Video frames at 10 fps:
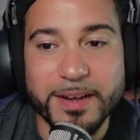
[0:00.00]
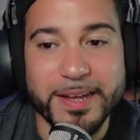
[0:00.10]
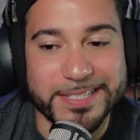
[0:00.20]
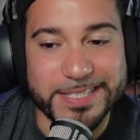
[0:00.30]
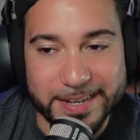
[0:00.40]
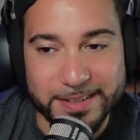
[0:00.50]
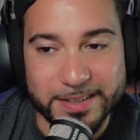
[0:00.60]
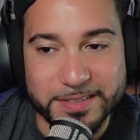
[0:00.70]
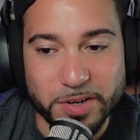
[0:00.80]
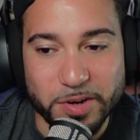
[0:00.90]

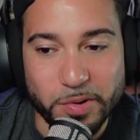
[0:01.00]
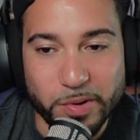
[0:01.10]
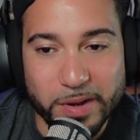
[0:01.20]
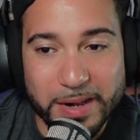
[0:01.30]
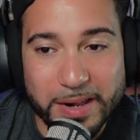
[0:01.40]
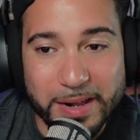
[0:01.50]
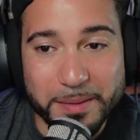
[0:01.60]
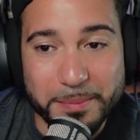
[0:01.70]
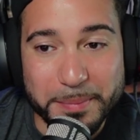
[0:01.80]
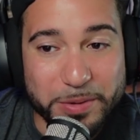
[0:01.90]
Exactly. So
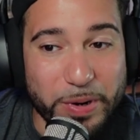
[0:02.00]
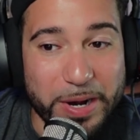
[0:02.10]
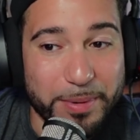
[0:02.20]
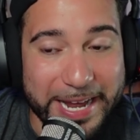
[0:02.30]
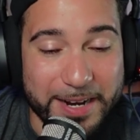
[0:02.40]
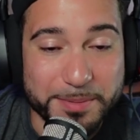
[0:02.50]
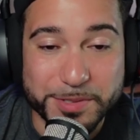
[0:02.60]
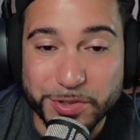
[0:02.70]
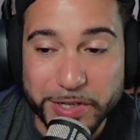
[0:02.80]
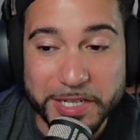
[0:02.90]
meanwhile, Black
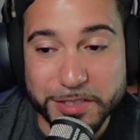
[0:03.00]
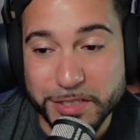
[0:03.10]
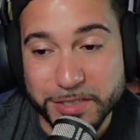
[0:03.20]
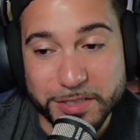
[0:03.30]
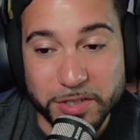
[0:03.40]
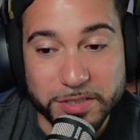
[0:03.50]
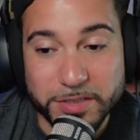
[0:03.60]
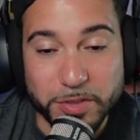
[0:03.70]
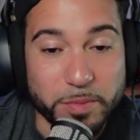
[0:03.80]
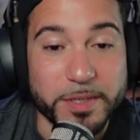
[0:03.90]
Ops 3 just looks
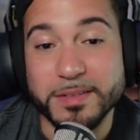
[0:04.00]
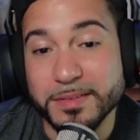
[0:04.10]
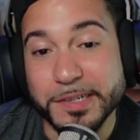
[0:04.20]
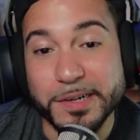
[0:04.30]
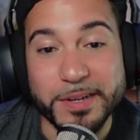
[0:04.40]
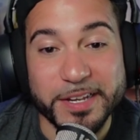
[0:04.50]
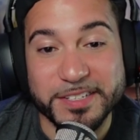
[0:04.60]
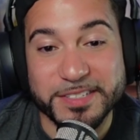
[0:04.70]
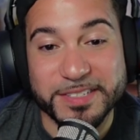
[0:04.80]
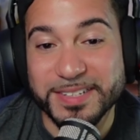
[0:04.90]
stupid. Like
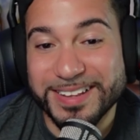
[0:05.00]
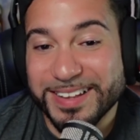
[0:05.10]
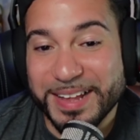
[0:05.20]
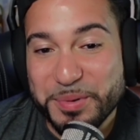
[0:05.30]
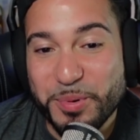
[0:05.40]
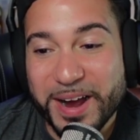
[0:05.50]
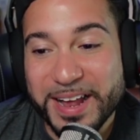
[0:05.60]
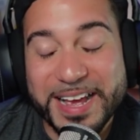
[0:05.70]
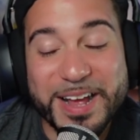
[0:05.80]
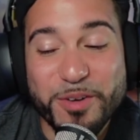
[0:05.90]
it just like
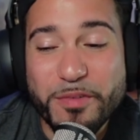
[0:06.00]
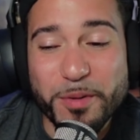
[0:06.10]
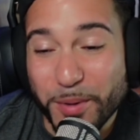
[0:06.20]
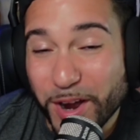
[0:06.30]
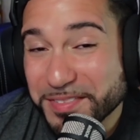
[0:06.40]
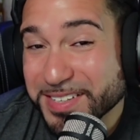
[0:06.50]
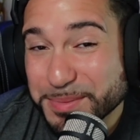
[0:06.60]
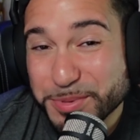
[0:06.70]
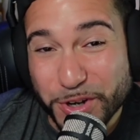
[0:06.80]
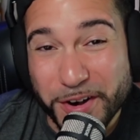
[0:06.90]
why whoever bought this,
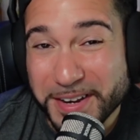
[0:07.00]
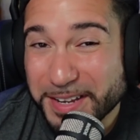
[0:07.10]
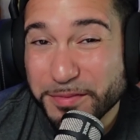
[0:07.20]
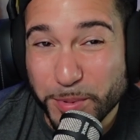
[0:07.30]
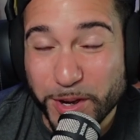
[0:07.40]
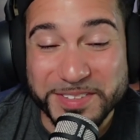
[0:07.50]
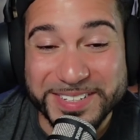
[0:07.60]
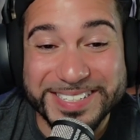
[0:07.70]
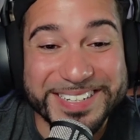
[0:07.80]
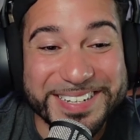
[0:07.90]
I'm sorry if you bought this.